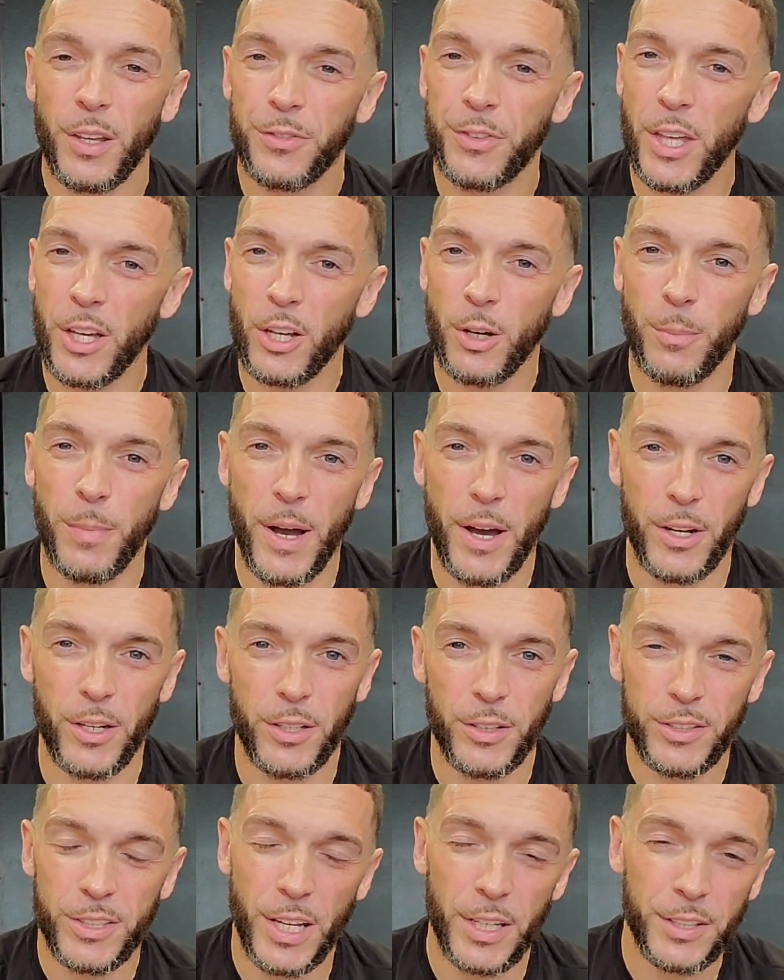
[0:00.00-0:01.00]
Think about
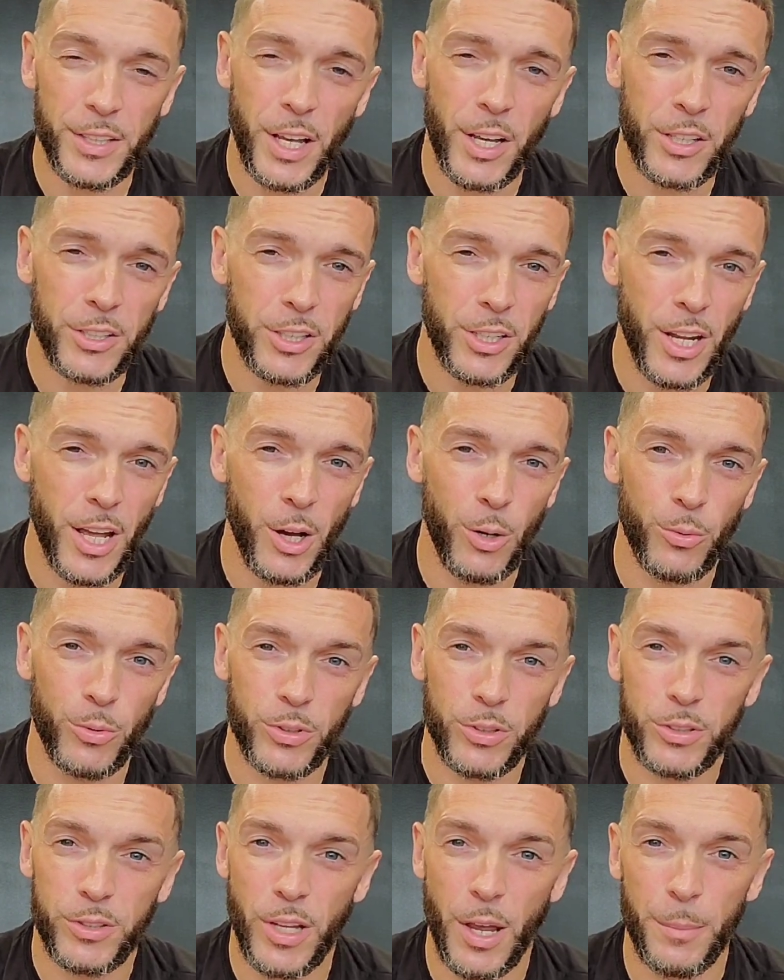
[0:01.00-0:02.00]
it, 10,000 hours.